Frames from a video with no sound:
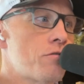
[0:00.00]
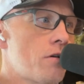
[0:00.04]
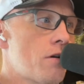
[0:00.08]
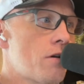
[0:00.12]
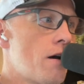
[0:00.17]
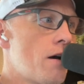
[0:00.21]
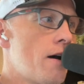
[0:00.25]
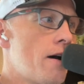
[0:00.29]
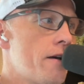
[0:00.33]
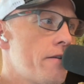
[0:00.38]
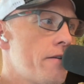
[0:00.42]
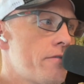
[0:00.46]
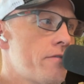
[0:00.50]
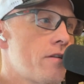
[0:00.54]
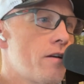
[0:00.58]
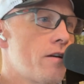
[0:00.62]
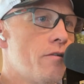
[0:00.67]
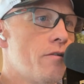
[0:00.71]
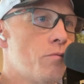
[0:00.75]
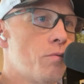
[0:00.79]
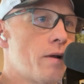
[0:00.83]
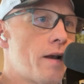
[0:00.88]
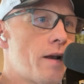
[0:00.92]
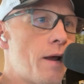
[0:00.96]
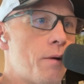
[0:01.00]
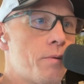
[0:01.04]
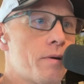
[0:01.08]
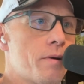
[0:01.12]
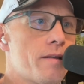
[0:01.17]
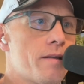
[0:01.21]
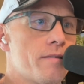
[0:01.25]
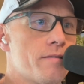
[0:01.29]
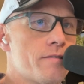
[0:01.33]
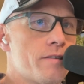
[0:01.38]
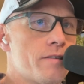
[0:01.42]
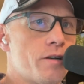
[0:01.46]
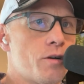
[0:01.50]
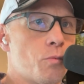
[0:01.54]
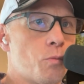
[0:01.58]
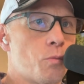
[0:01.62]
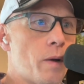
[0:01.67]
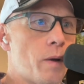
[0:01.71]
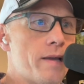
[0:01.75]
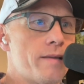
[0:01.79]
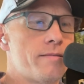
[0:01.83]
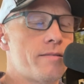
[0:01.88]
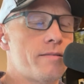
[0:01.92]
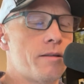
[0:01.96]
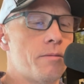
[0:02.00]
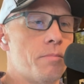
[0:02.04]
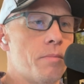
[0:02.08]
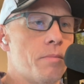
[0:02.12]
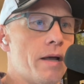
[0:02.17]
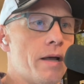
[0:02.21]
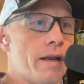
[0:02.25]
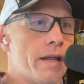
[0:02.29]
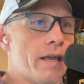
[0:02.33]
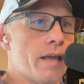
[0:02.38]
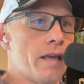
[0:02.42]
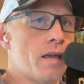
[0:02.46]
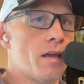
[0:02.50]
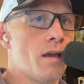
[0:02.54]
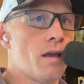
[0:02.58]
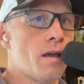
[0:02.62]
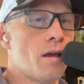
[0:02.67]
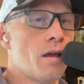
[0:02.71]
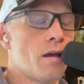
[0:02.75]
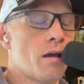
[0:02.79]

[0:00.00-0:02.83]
cost of what I would consider wasted money